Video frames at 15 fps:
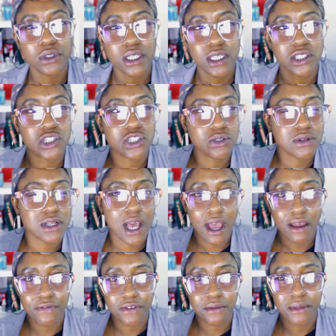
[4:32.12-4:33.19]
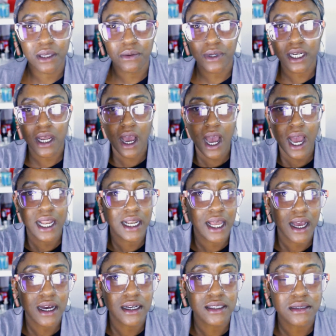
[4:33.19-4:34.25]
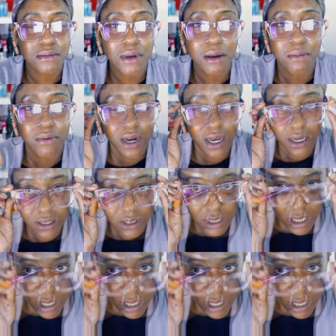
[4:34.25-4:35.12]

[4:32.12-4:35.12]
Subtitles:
is too light for me when I highlight under my brows,